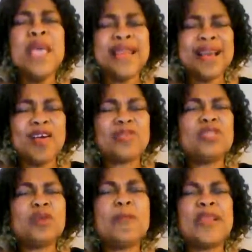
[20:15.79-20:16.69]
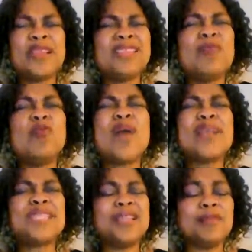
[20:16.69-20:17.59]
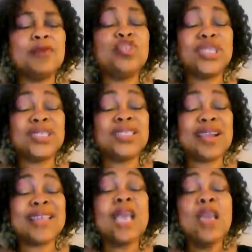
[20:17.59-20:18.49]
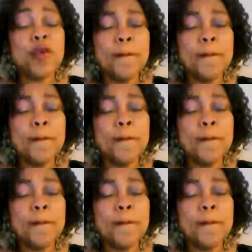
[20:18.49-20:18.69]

That husbands will pregnant their wives in the name of Jesus Christ.